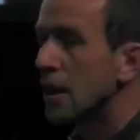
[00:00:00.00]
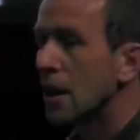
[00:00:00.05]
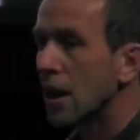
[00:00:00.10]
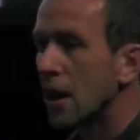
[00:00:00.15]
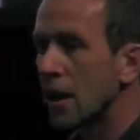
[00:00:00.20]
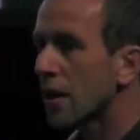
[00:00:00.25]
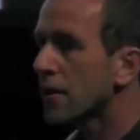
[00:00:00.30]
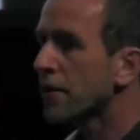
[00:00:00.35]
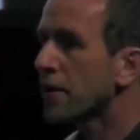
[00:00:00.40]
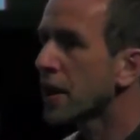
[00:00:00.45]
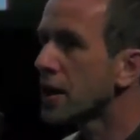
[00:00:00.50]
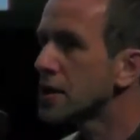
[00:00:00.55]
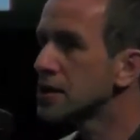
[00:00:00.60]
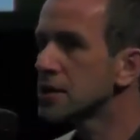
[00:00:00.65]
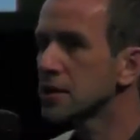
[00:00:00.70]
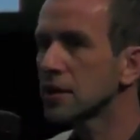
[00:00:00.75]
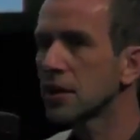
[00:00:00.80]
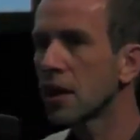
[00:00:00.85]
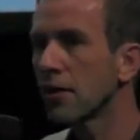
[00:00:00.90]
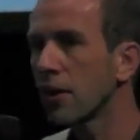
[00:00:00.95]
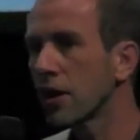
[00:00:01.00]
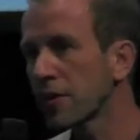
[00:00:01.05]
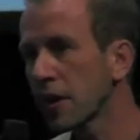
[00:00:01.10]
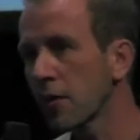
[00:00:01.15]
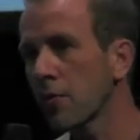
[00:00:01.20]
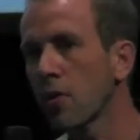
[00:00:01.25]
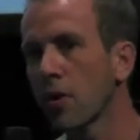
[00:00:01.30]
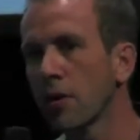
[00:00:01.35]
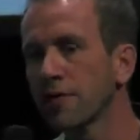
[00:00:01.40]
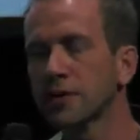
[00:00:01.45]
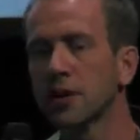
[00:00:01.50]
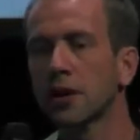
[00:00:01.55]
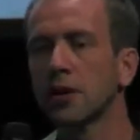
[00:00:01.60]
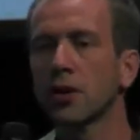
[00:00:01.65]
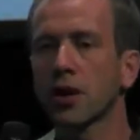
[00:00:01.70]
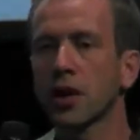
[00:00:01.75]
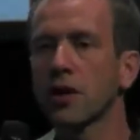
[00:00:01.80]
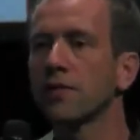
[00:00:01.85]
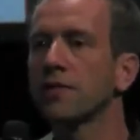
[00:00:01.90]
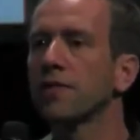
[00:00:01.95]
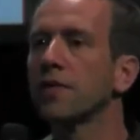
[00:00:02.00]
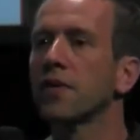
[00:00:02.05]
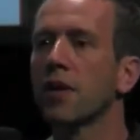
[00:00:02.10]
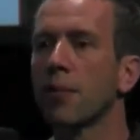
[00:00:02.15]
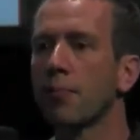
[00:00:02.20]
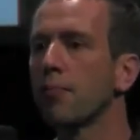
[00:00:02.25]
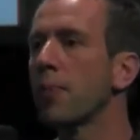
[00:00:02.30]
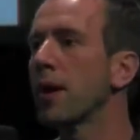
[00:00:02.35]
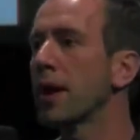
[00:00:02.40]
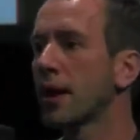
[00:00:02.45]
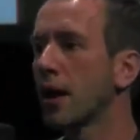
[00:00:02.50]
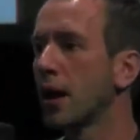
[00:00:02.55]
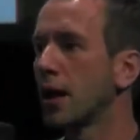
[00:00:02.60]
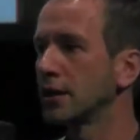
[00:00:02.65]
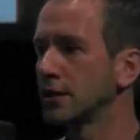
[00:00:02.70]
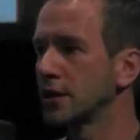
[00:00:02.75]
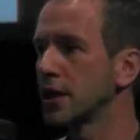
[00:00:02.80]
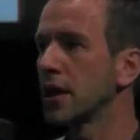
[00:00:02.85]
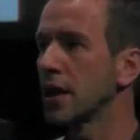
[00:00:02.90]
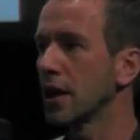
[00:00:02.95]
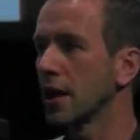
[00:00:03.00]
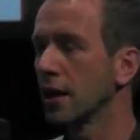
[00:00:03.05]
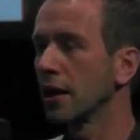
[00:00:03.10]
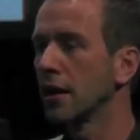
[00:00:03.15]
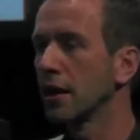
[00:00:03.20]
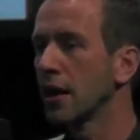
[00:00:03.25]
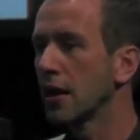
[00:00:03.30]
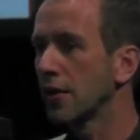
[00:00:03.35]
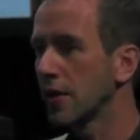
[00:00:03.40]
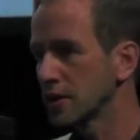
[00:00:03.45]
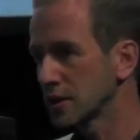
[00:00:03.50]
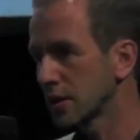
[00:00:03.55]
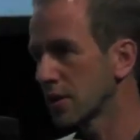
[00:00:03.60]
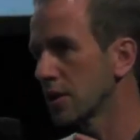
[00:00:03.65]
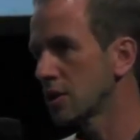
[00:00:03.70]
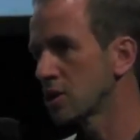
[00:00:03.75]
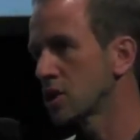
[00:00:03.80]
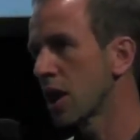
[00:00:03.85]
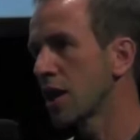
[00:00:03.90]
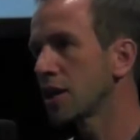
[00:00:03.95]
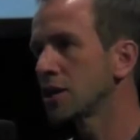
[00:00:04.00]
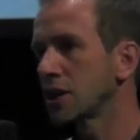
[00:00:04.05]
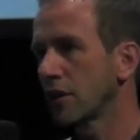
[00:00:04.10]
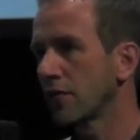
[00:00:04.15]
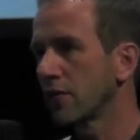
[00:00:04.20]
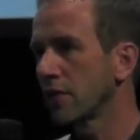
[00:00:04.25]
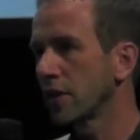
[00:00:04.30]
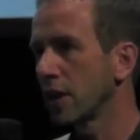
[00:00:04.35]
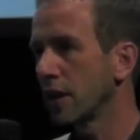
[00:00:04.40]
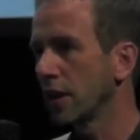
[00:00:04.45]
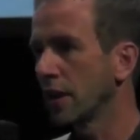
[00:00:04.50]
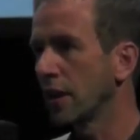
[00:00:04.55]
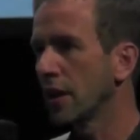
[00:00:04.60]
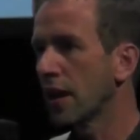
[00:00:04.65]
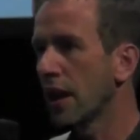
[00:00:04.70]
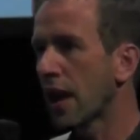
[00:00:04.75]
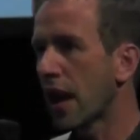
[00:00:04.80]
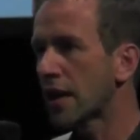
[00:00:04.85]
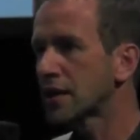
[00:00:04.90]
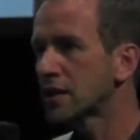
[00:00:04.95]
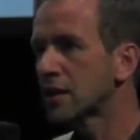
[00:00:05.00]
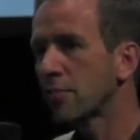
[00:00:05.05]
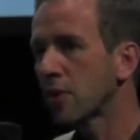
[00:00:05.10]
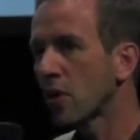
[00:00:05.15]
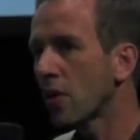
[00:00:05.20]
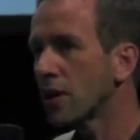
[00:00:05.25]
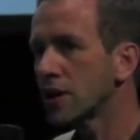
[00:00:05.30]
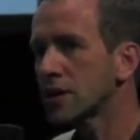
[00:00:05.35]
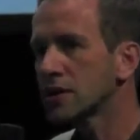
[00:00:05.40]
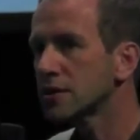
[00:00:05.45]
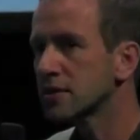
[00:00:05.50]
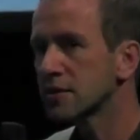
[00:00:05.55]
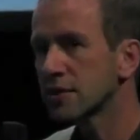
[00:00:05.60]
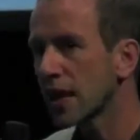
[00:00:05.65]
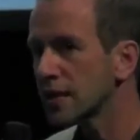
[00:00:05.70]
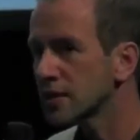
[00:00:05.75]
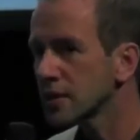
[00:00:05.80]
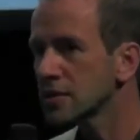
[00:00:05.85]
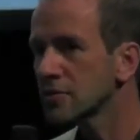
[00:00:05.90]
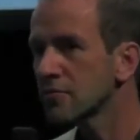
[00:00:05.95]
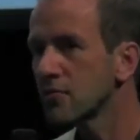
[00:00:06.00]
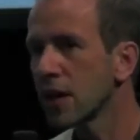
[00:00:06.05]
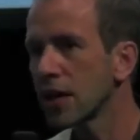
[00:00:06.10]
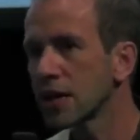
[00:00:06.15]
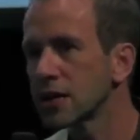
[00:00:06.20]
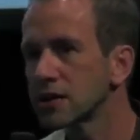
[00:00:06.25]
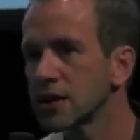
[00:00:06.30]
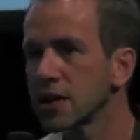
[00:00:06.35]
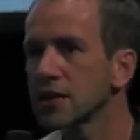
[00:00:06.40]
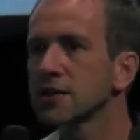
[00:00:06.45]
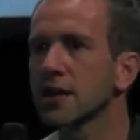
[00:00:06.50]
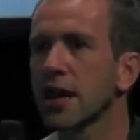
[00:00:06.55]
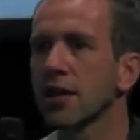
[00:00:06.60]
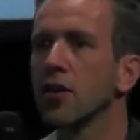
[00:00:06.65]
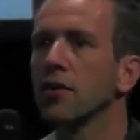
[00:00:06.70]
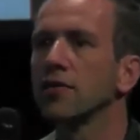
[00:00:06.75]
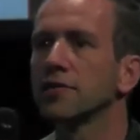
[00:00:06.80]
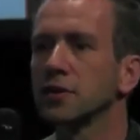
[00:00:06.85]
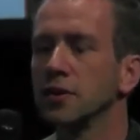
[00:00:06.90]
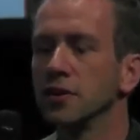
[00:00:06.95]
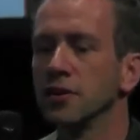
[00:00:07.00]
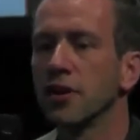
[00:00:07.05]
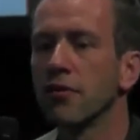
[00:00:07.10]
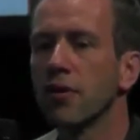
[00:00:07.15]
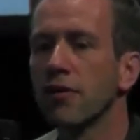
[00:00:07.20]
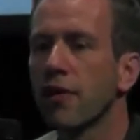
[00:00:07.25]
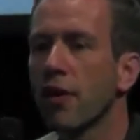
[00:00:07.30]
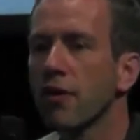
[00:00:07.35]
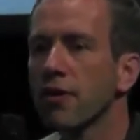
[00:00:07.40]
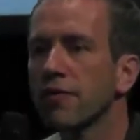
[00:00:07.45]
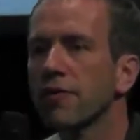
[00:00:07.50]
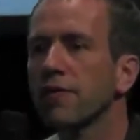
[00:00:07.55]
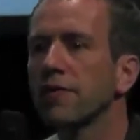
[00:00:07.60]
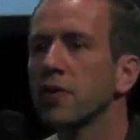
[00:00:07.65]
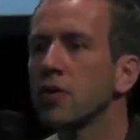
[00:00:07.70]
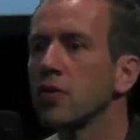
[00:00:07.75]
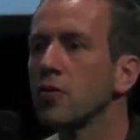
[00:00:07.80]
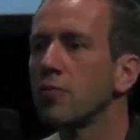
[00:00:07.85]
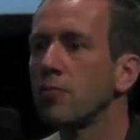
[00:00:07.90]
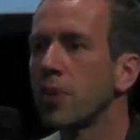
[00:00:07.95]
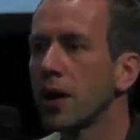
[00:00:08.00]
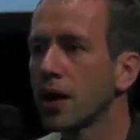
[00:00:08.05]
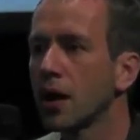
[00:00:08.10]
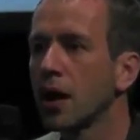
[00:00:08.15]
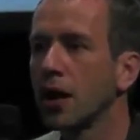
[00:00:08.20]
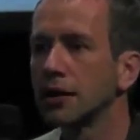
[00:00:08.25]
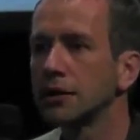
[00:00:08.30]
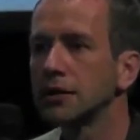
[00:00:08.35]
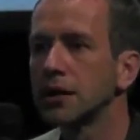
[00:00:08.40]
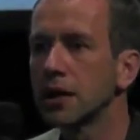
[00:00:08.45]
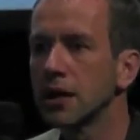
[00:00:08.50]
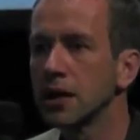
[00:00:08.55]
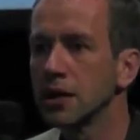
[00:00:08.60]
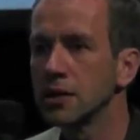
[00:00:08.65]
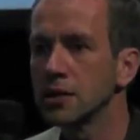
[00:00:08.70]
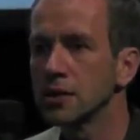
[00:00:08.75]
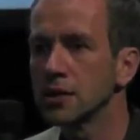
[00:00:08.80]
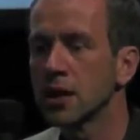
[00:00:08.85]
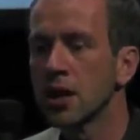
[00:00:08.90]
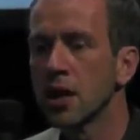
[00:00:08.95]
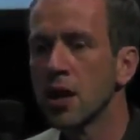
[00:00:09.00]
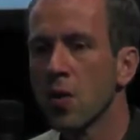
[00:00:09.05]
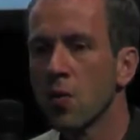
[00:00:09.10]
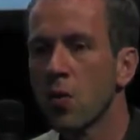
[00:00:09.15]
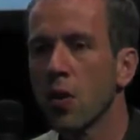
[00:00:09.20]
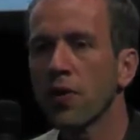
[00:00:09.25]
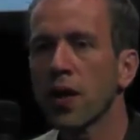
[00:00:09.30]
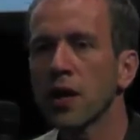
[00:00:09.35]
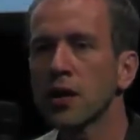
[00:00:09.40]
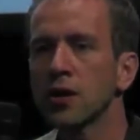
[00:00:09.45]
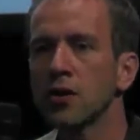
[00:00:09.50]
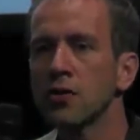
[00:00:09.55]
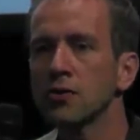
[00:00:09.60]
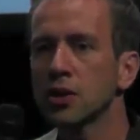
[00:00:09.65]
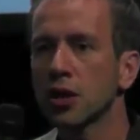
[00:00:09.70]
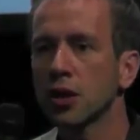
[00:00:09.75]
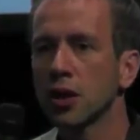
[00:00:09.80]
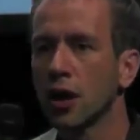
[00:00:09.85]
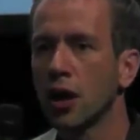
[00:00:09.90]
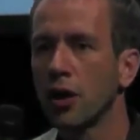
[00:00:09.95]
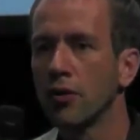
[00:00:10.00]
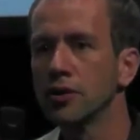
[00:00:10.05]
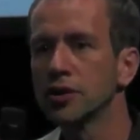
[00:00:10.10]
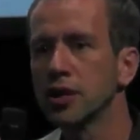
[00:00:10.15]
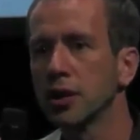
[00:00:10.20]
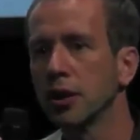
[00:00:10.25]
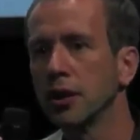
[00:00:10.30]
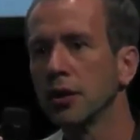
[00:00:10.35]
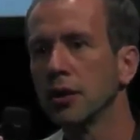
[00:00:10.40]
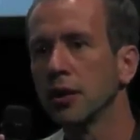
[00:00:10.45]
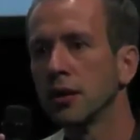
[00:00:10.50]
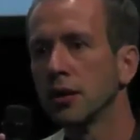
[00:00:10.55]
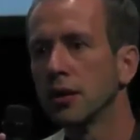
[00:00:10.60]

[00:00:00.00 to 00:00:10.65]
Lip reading: Another thing is, I think we're often looking for the big idea that's going to change everything. And to be honest, that doesn't really exist that often. There are very few big ideas. What they usually are is a